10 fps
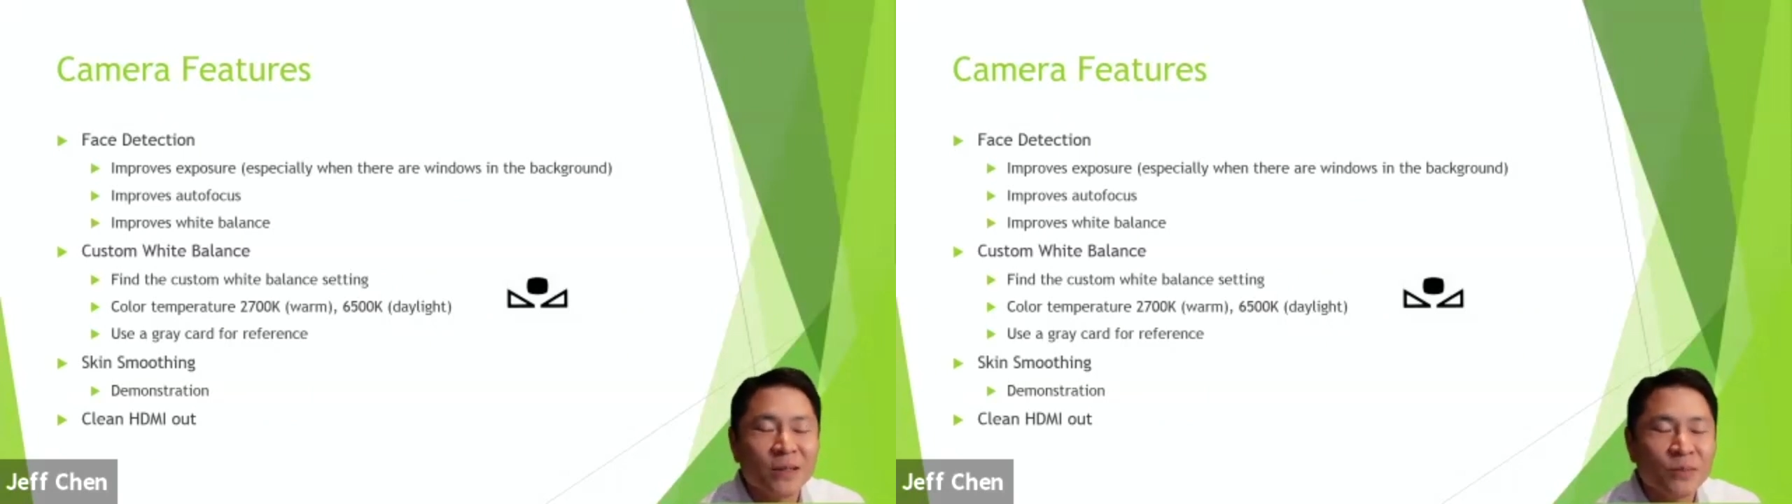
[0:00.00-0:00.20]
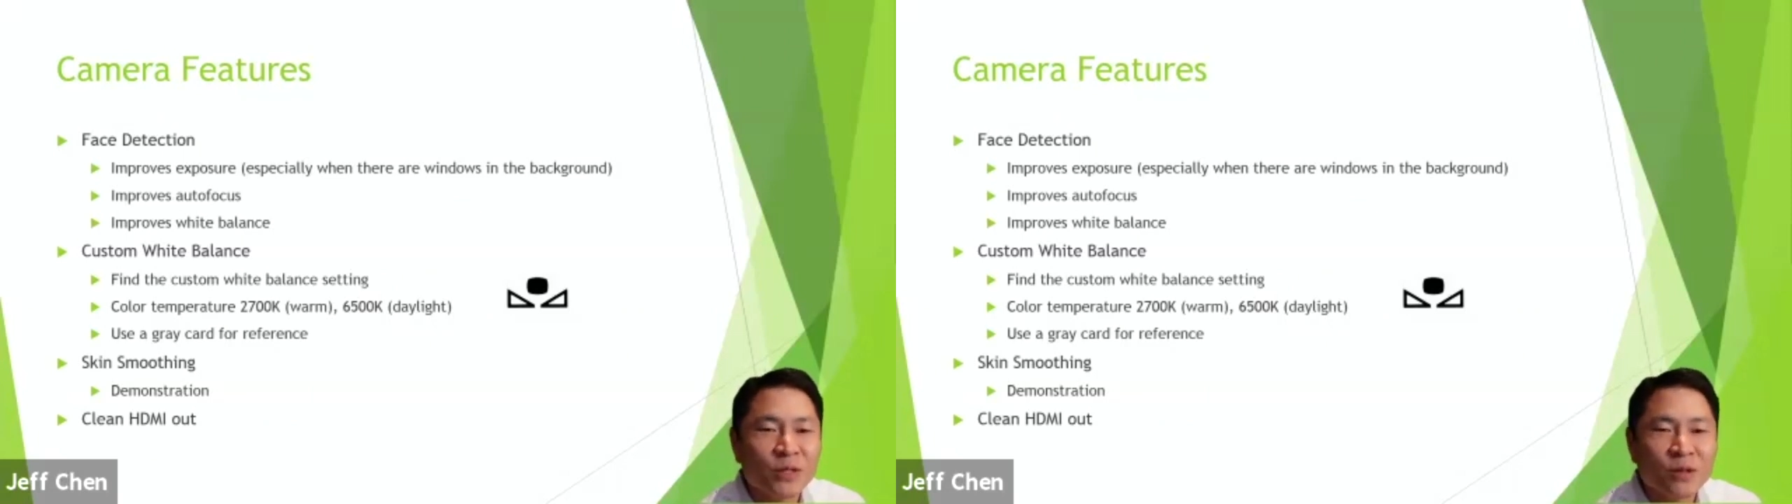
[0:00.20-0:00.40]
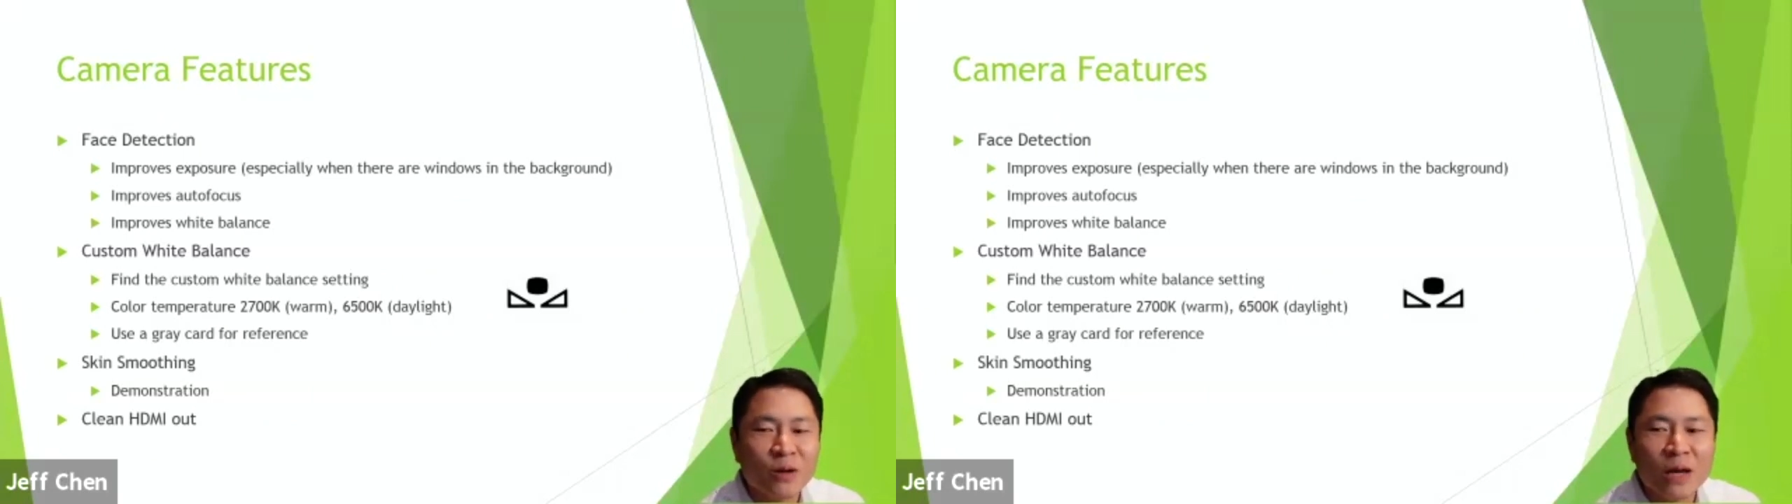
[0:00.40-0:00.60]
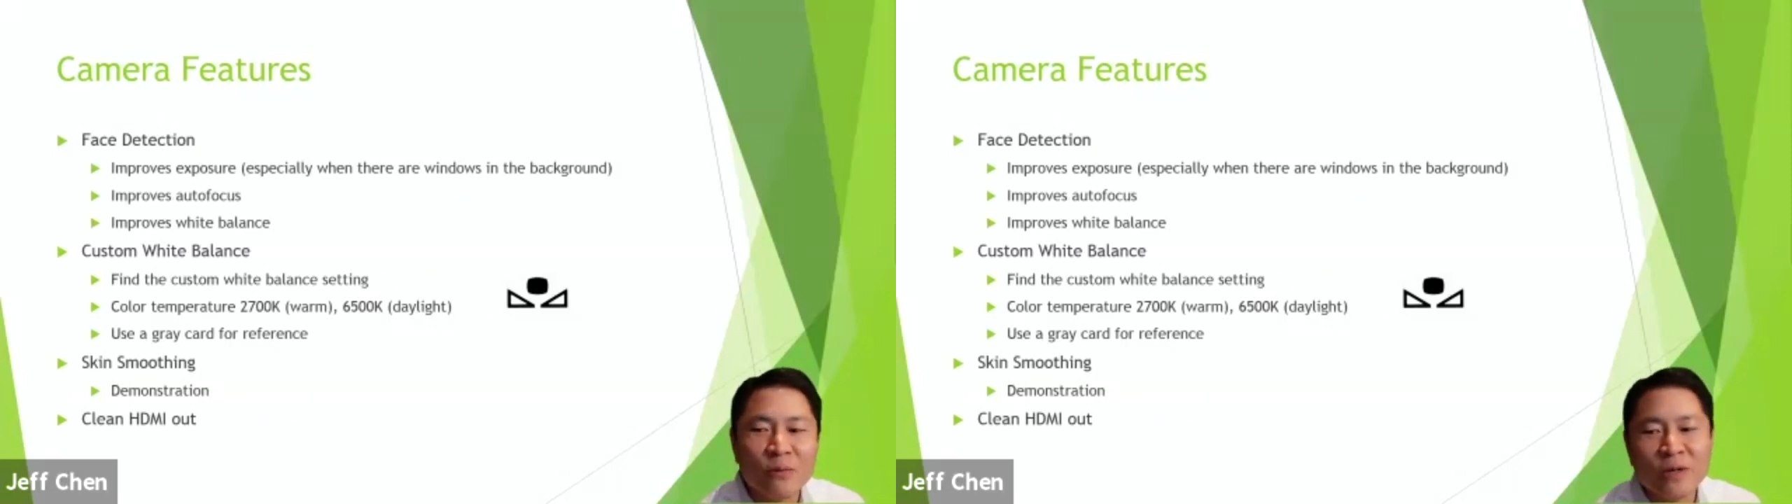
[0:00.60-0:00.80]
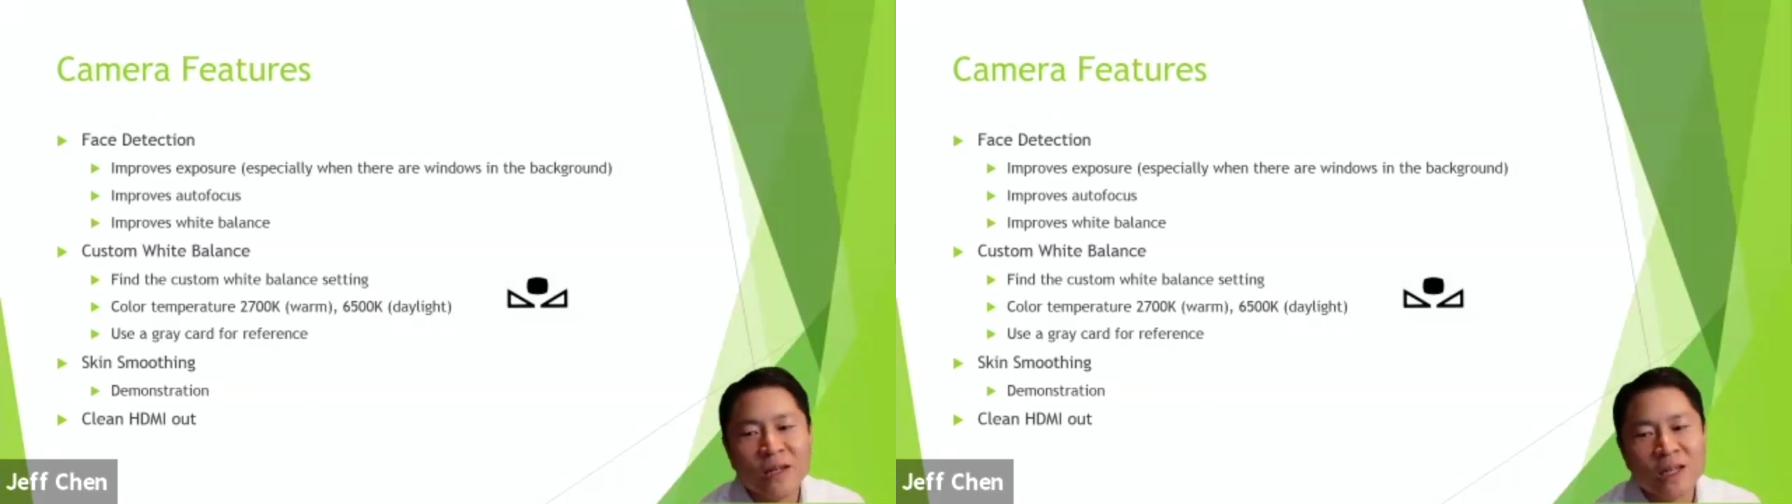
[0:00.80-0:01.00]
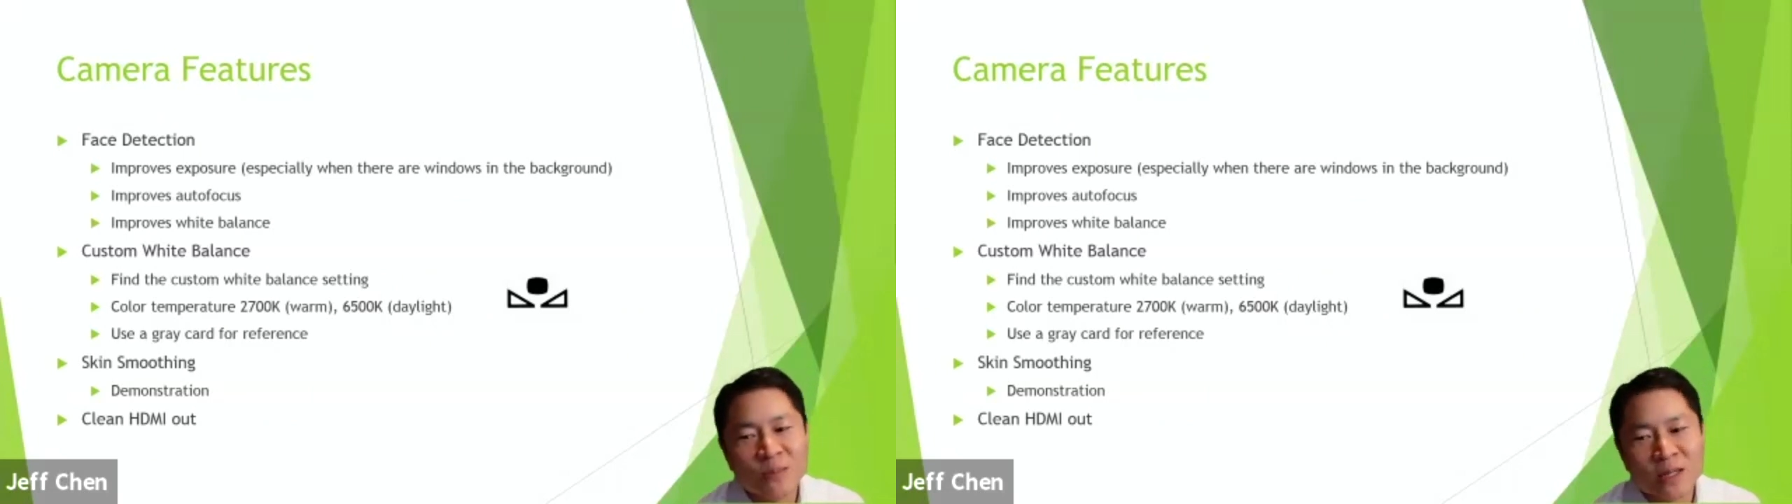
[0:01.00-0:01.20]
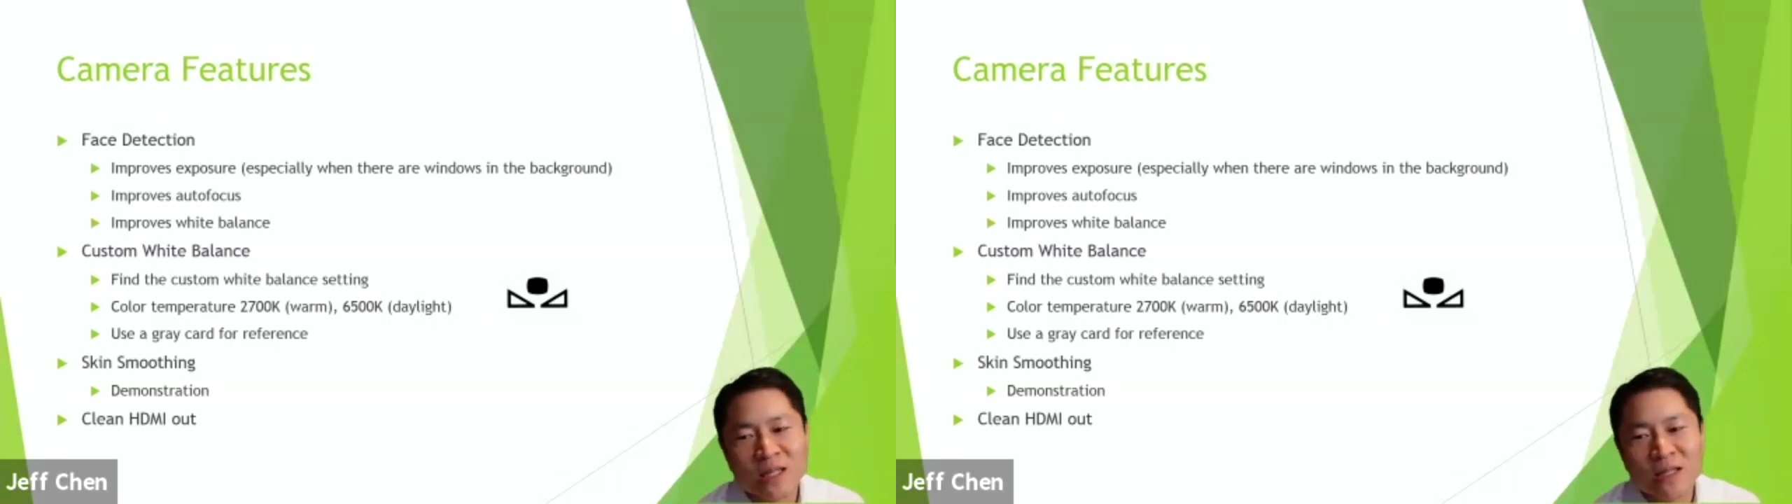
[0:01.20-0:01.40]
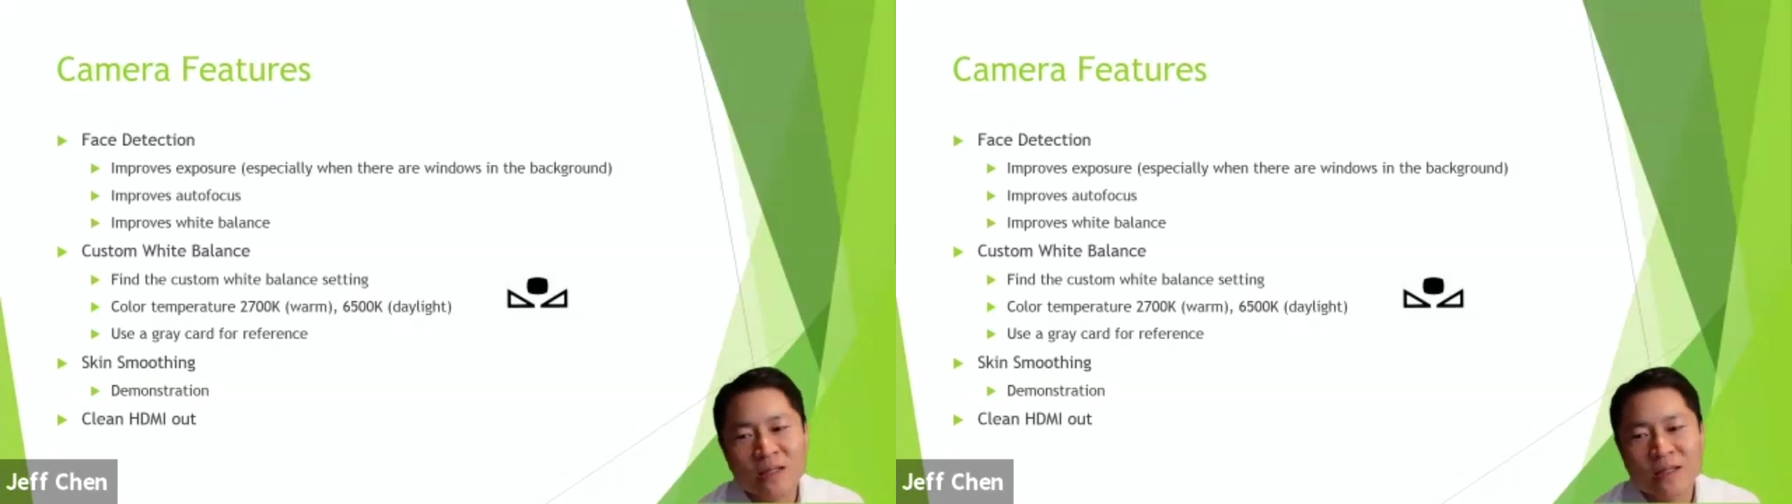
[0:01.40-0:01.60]
So I wouldn't
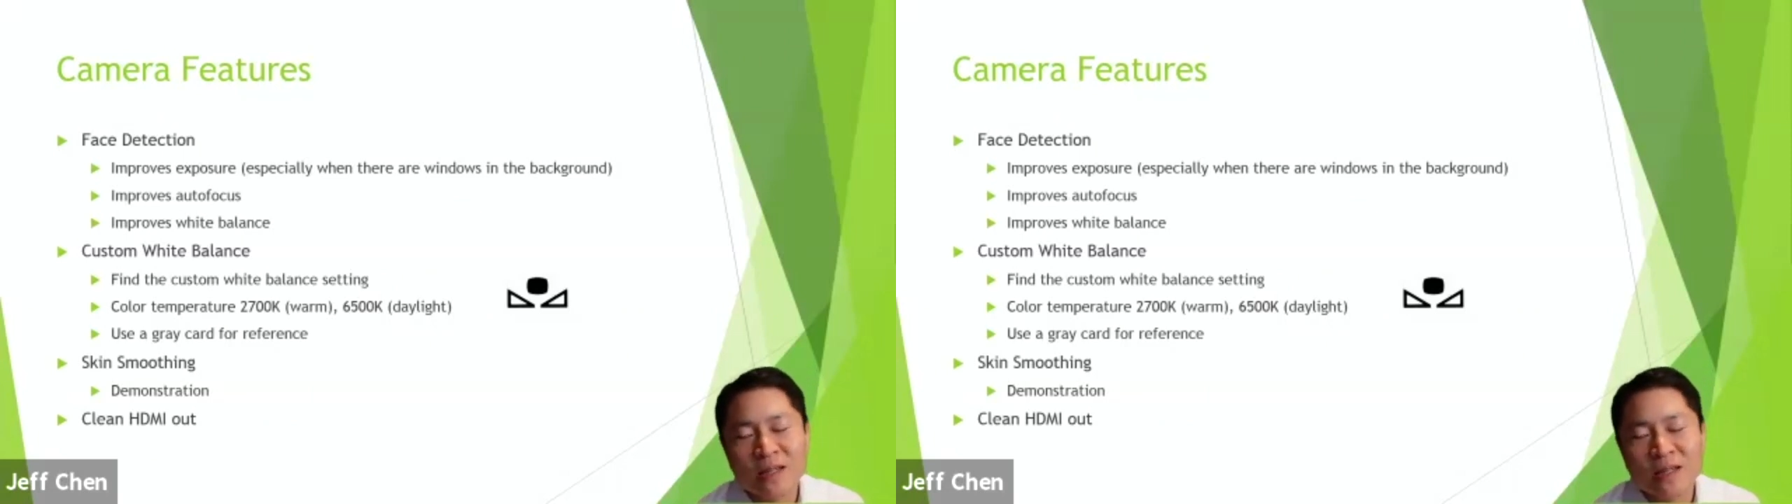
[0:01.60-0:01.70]
expect